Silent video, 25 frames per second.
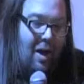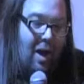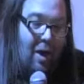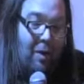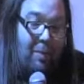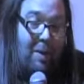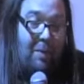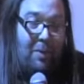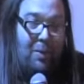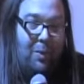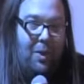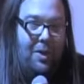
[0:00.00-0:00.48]
I
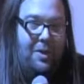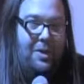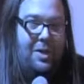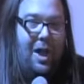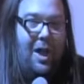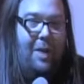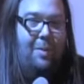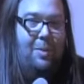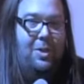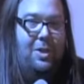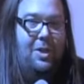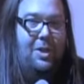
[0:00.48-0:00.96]
remember one
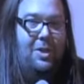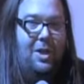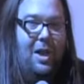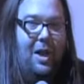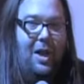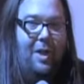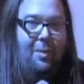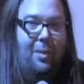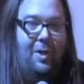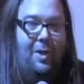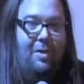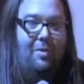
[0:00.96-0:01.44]
time GG
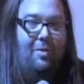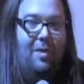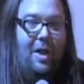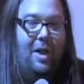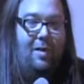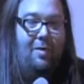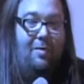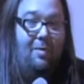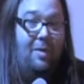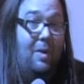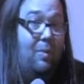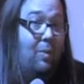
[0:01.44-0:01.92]

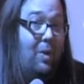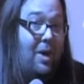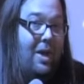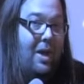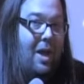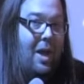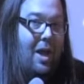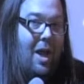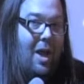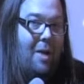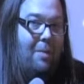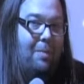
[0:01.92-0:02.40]
Allin, when he,
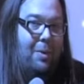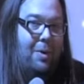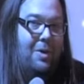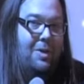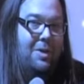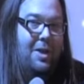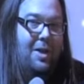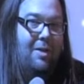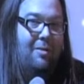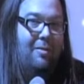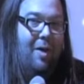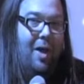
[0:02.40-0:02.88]
got out of
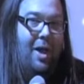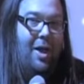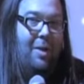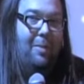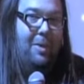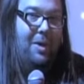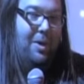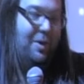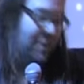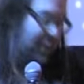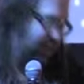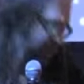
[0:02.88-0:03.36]
prison, he
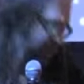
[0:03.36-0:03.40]
invited me to